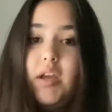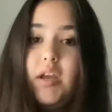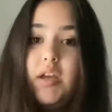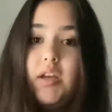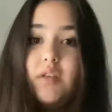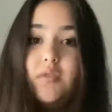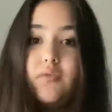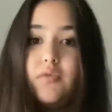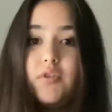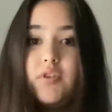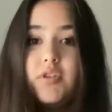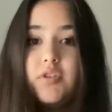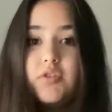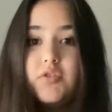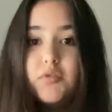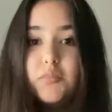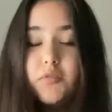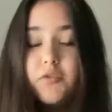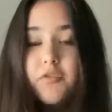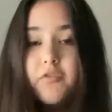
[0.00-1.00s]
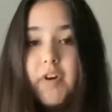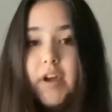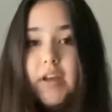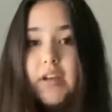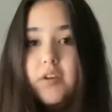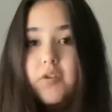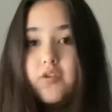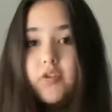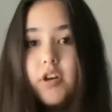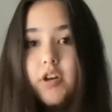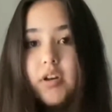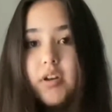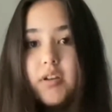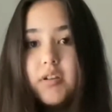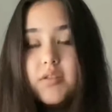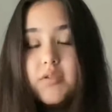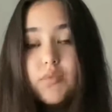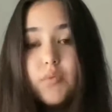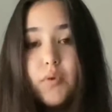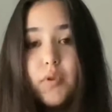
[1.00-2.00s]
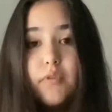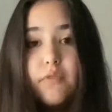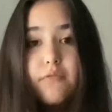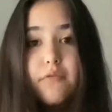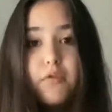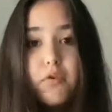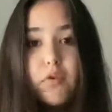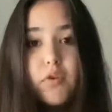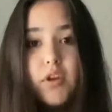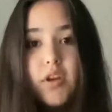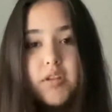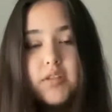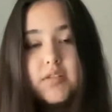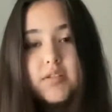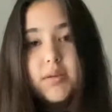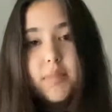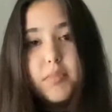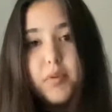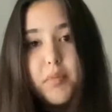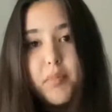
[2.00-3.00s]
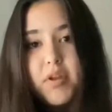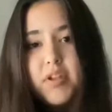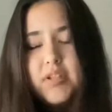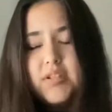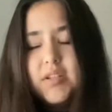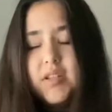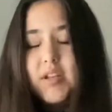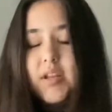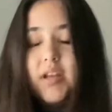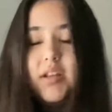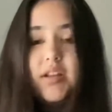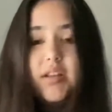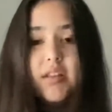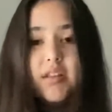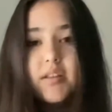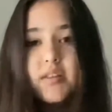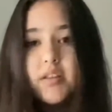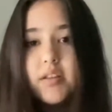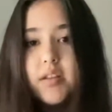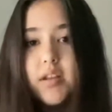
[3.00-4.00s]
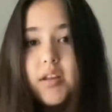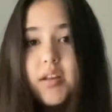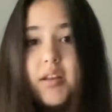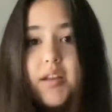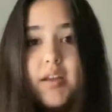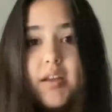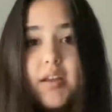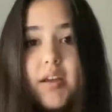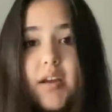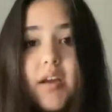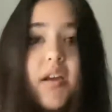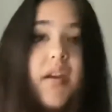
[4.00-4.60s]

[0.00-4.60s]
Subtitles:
in order to provide Ukrainians with food and supplements and anything that they need.